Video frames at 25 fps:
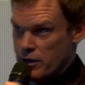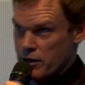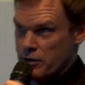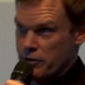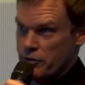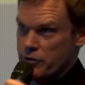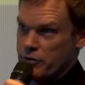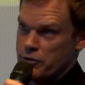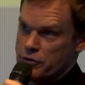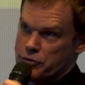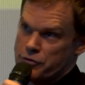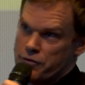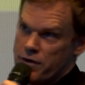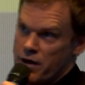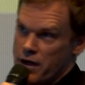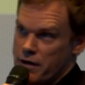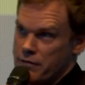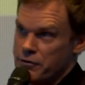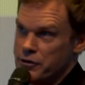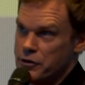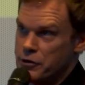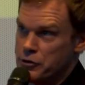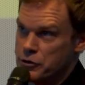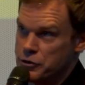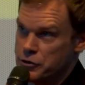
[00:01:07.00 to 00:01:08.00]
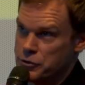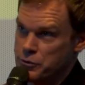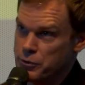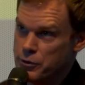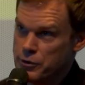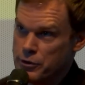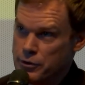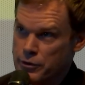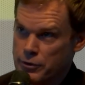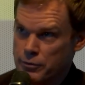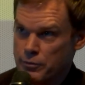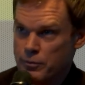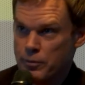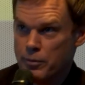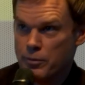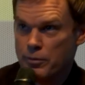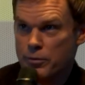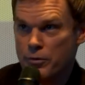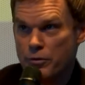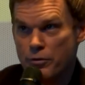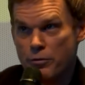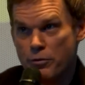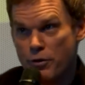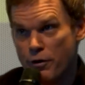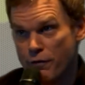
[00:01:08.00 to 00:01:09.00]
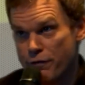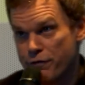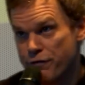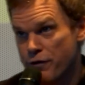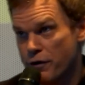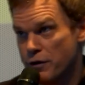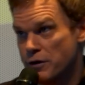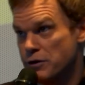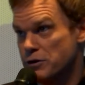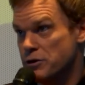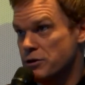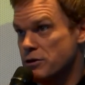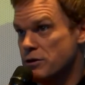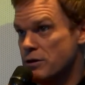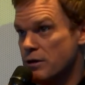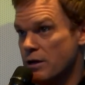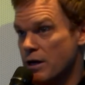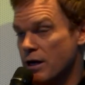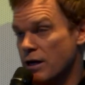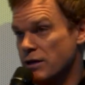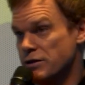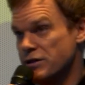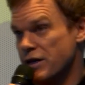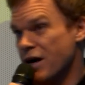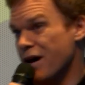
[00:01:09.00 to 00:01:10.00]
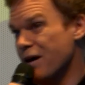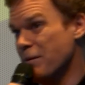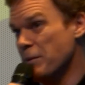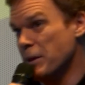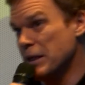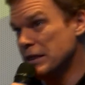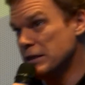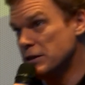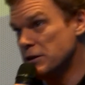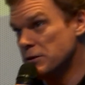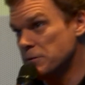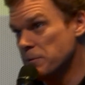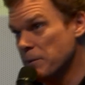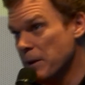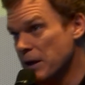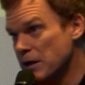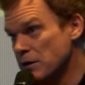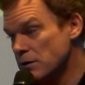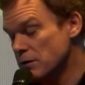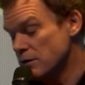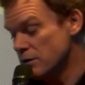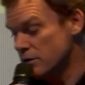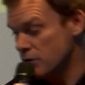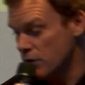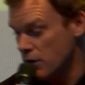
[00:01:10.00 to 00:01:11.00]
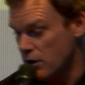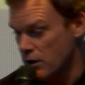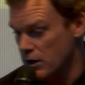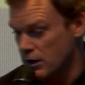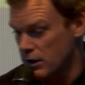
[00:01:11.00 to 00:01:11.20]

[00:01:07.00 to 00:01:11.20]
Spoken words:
Under. Those five years were the first time I'd spent